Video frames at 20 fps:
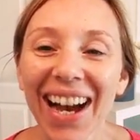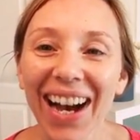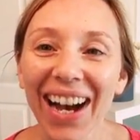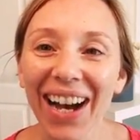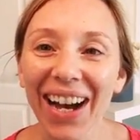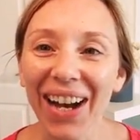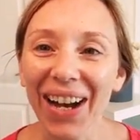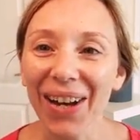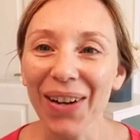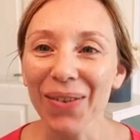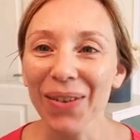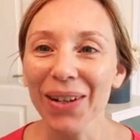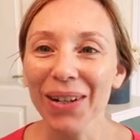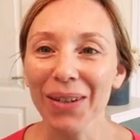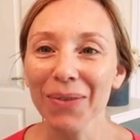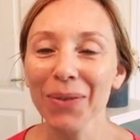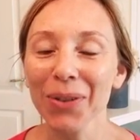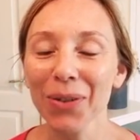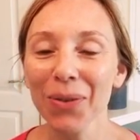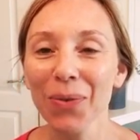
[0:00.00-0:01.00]

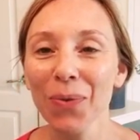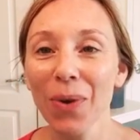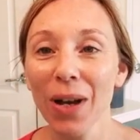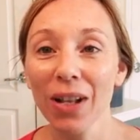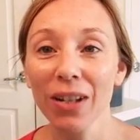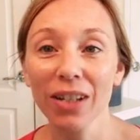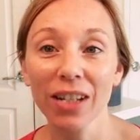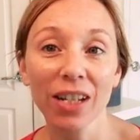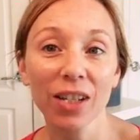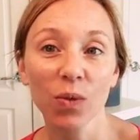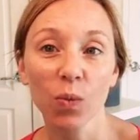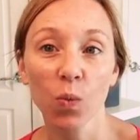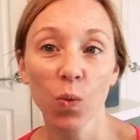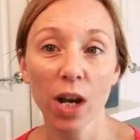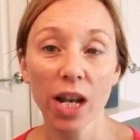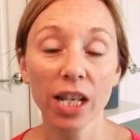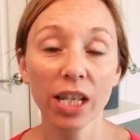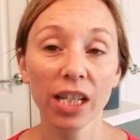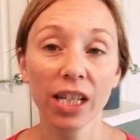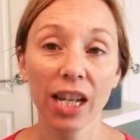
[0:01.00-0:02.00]
Welcome to Wellness
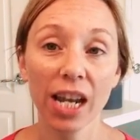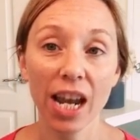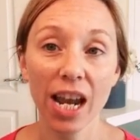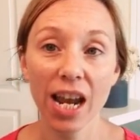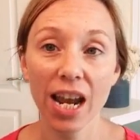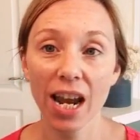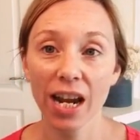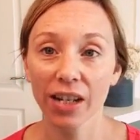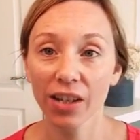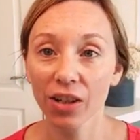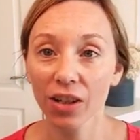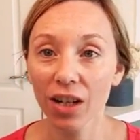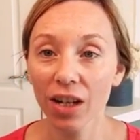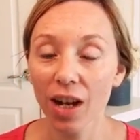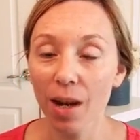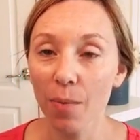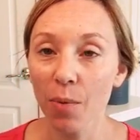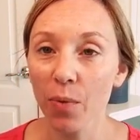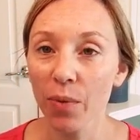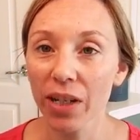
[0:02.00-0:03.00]
Wednesday. I took a
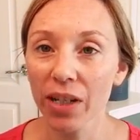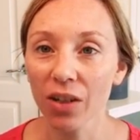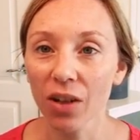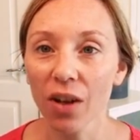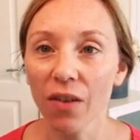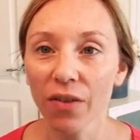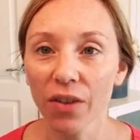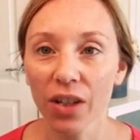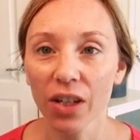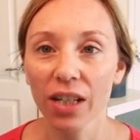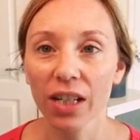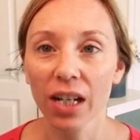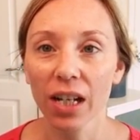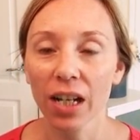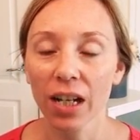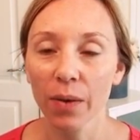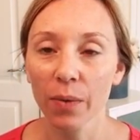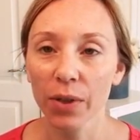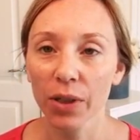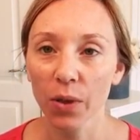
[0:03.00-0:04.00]
couple weeks off because
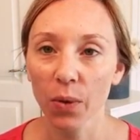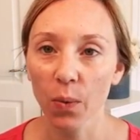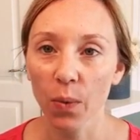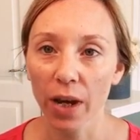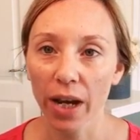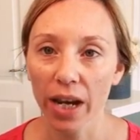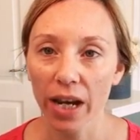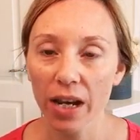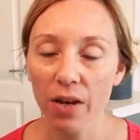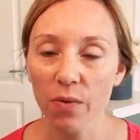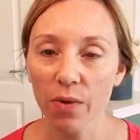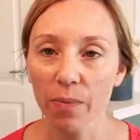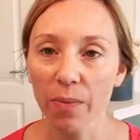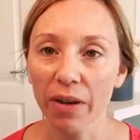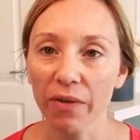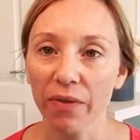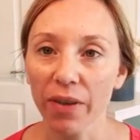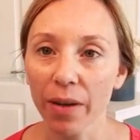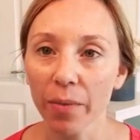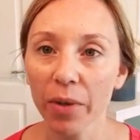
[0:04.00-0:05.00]
I was away with
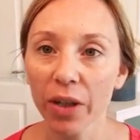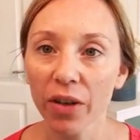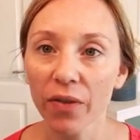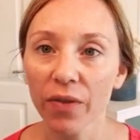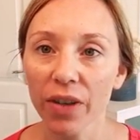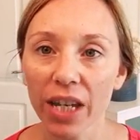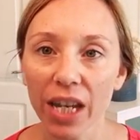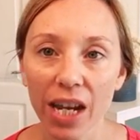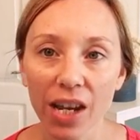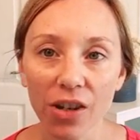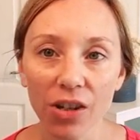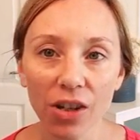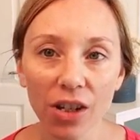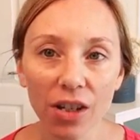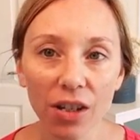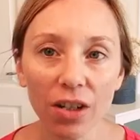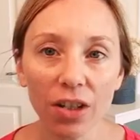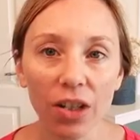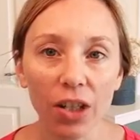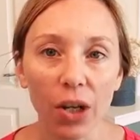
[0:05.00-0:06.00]
my family on
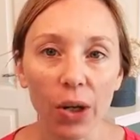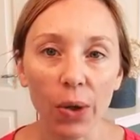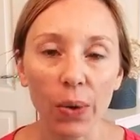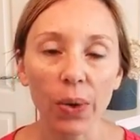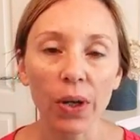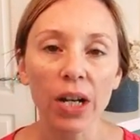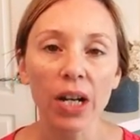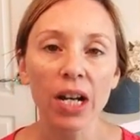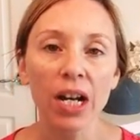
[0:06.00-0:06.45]
vacation. So